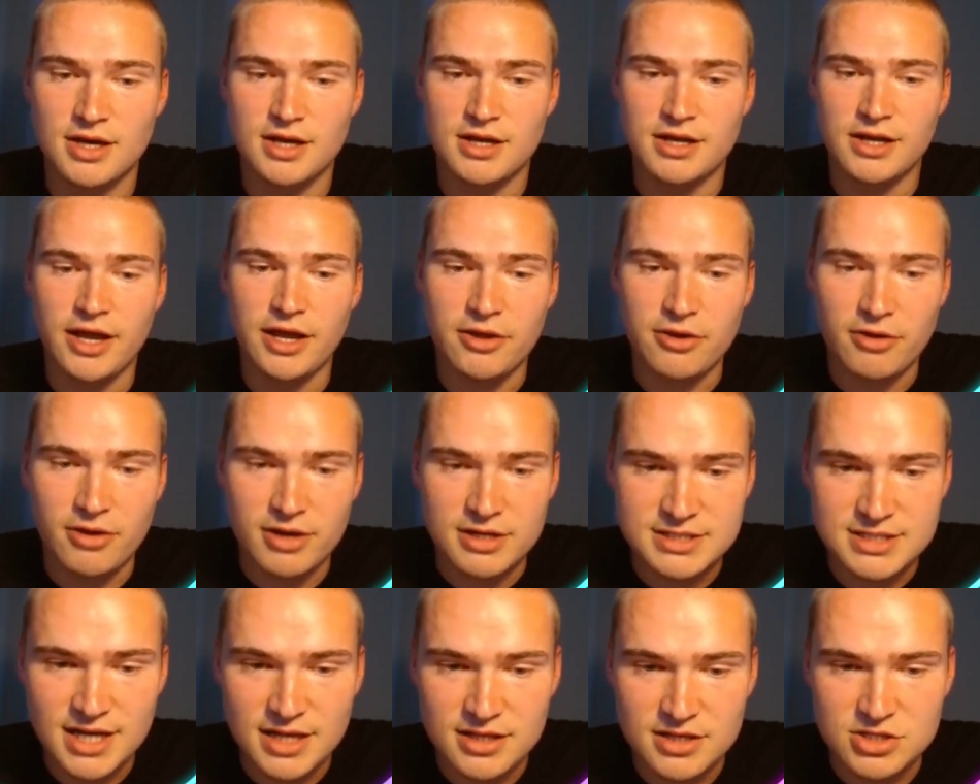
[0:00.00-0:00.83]
Then you can
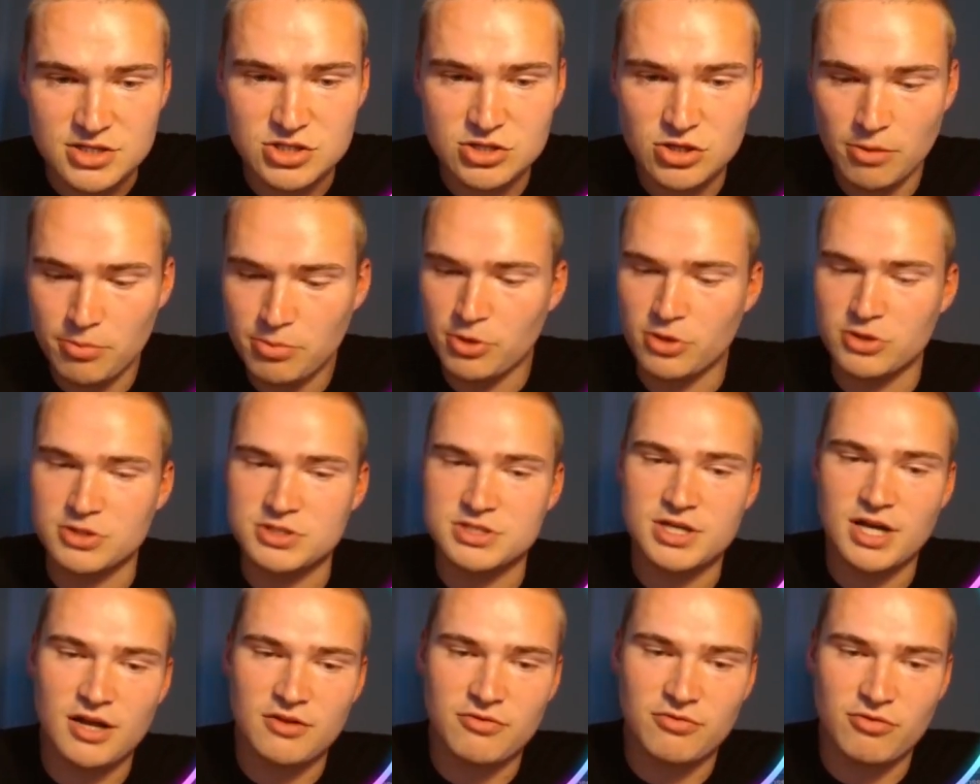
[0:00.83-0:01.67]
set the stop
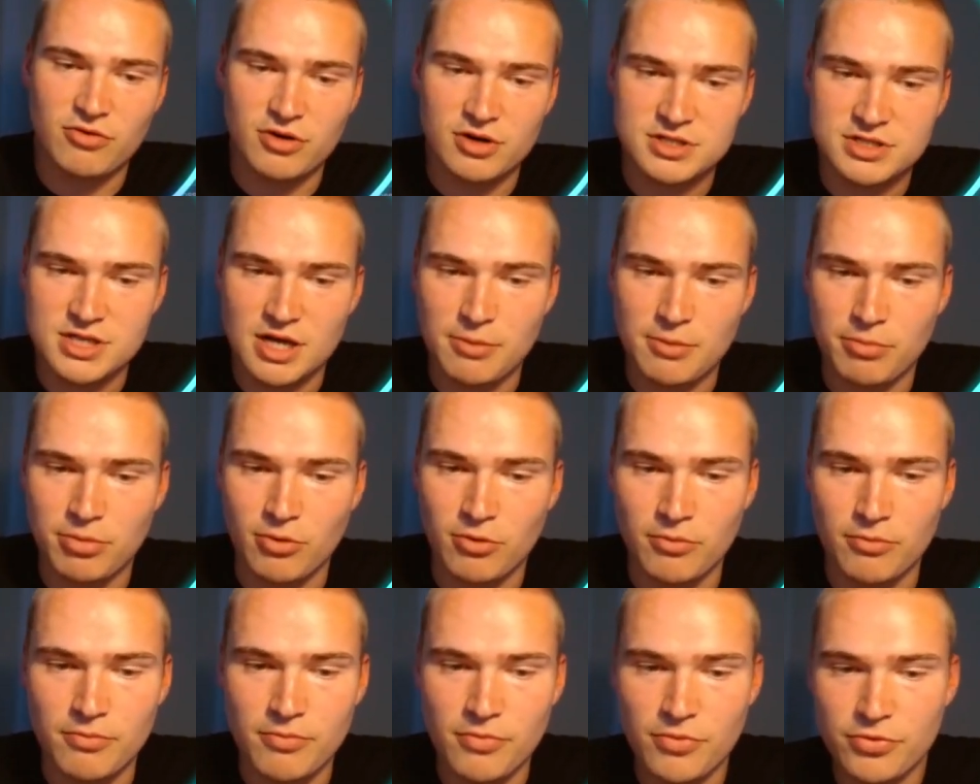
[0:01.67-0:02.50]
loss at, for
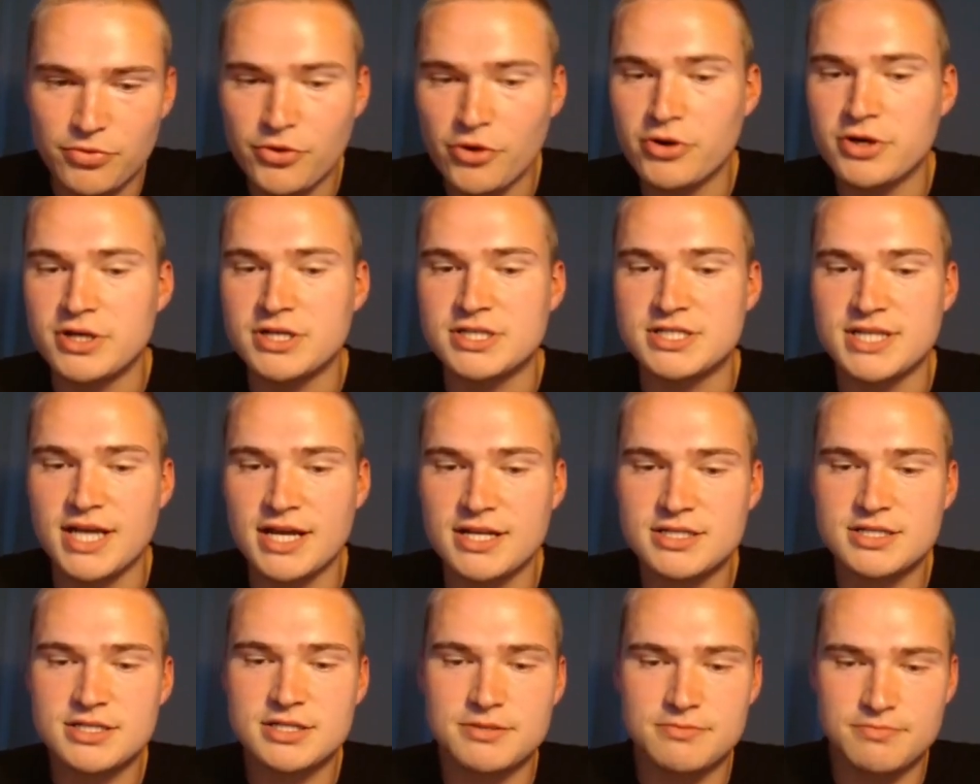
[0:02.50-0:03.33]
example, 30
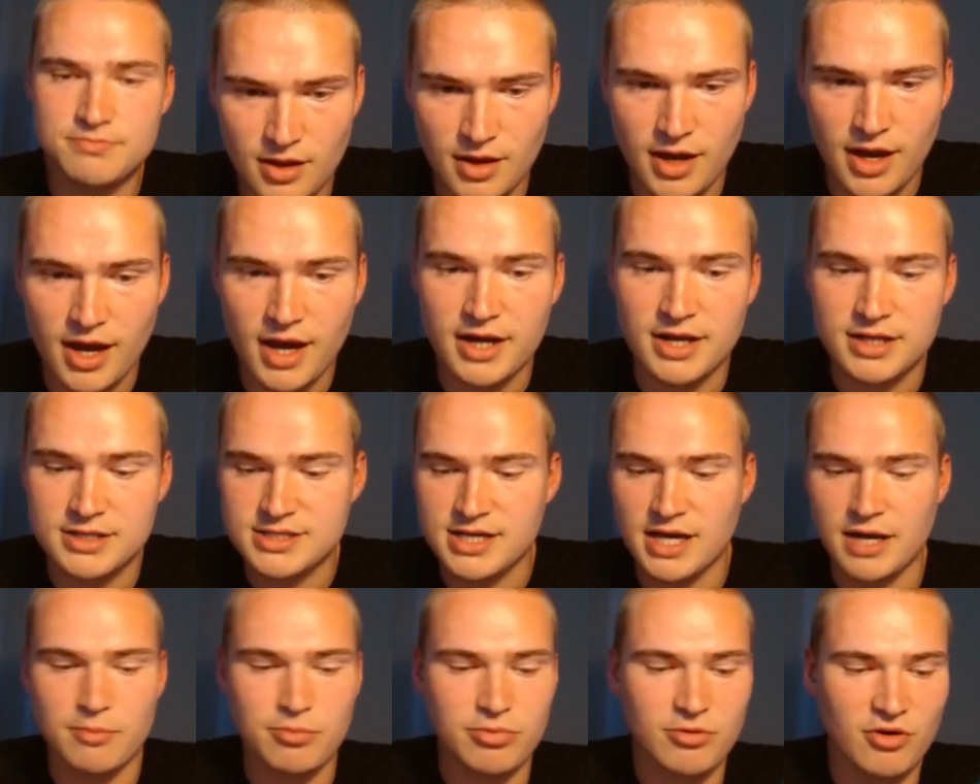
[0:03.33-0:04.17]
cents and a
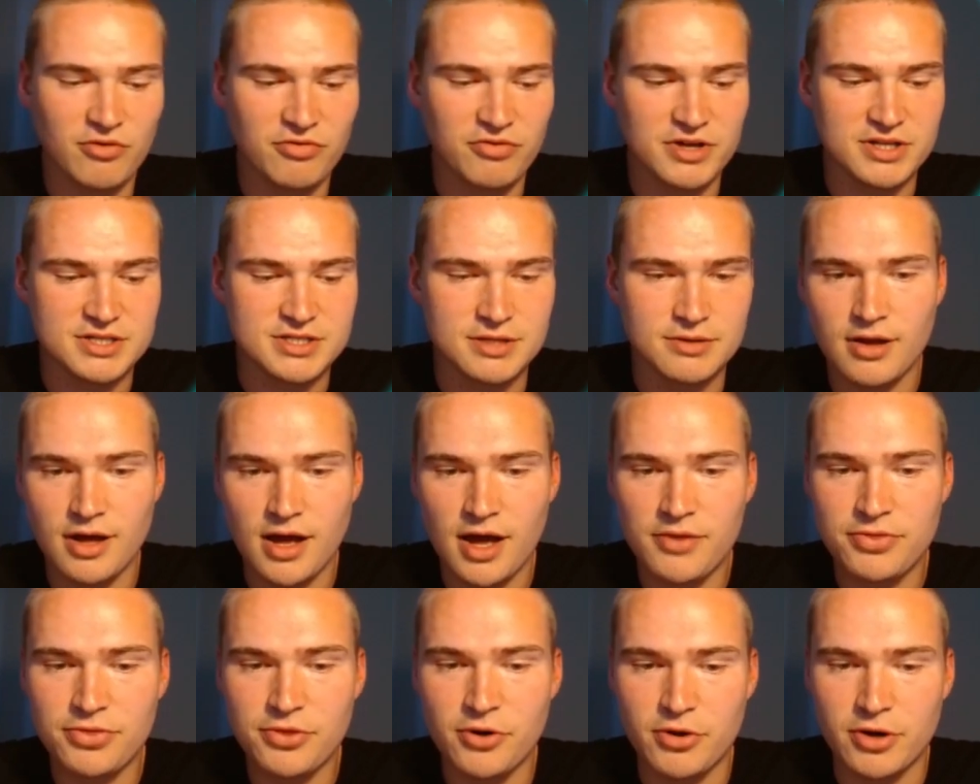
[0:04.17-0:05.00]
take profit
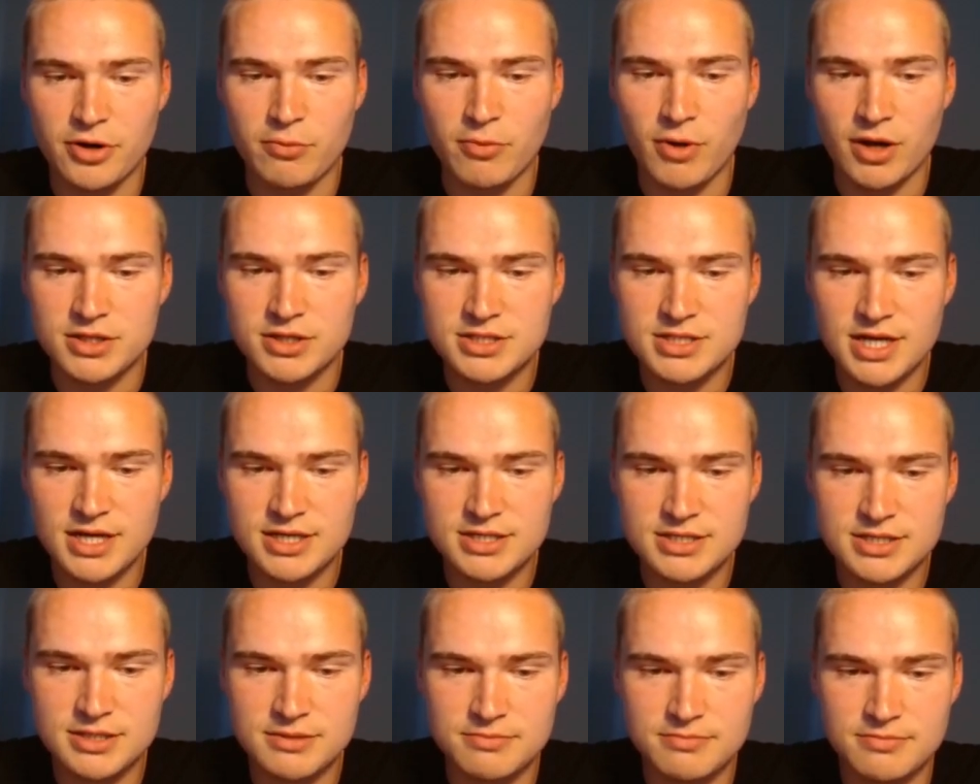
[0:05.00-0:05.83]
at 31
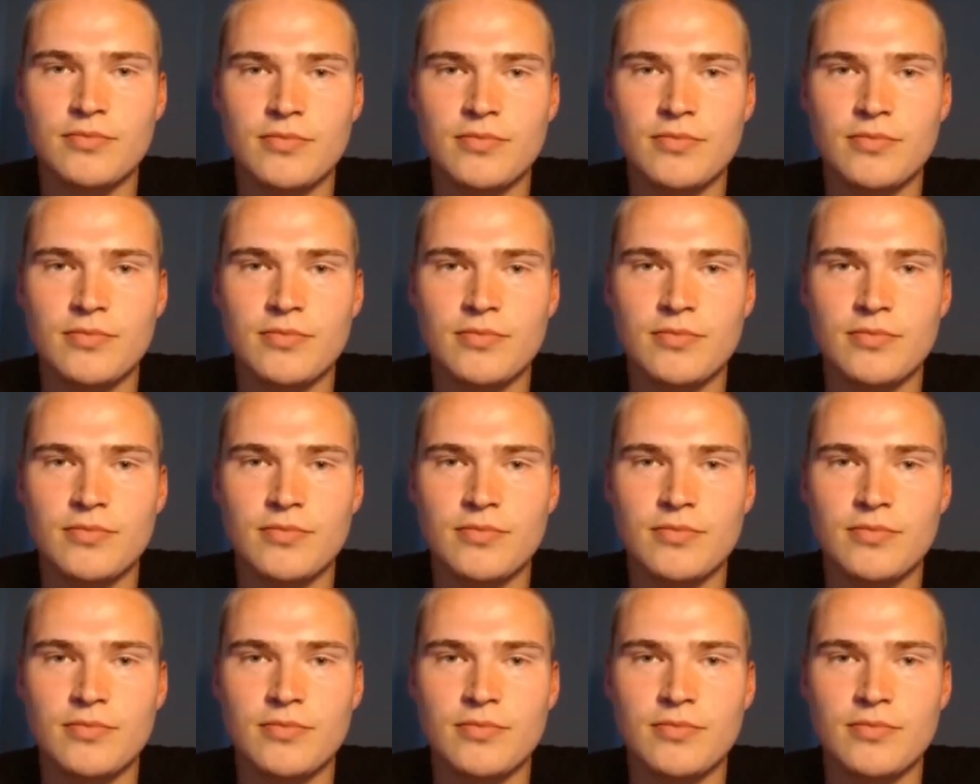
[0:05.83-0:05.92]
cents.